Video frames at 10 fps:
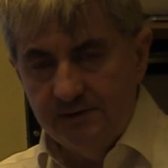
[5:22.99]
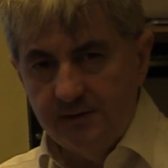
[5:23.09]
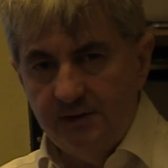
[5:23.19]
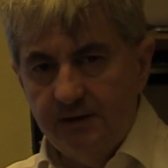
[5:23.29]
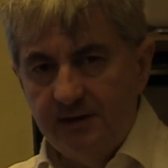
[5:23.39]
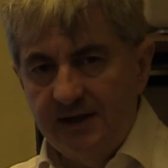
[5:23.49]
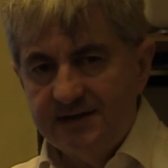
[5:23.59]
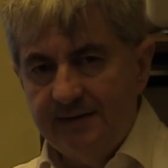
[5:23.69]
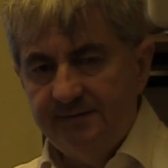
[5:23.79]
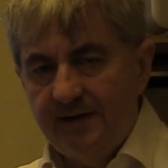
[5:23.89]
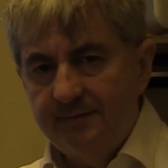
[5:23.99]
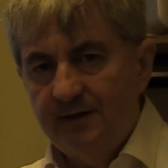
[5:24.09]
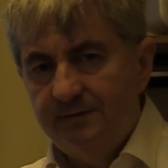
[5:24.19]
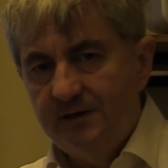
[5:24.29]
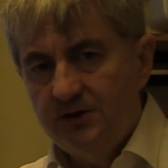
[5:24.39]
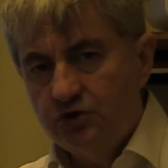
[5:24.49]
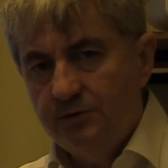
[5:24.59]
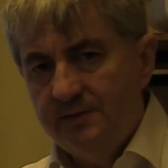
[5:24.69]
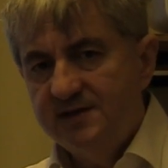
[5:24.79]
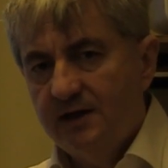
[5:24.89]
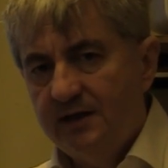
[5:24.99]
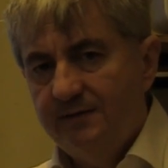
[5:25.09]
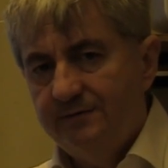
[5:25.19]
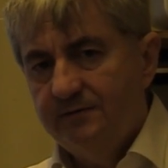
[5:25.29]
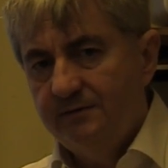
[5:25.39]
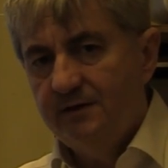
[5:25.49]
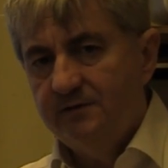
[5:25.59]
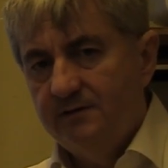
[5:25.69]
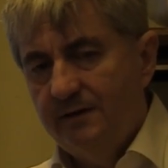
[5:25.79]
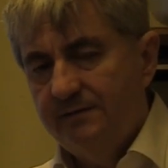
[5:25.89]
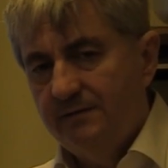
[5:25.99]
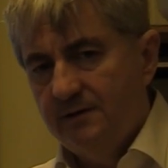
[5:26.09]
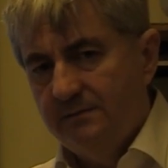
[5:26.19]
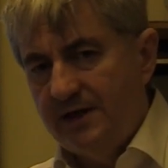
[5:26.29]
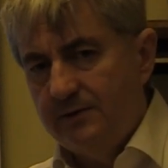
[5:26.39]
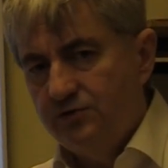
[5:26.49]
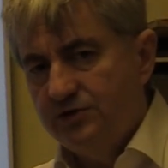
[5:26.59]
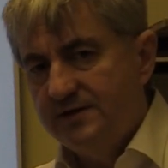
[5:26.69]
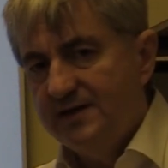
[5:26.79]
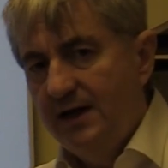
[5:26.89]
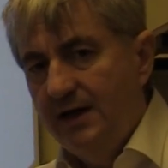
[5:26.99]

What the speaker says: So in the DSM-5 definition, bizarre delusions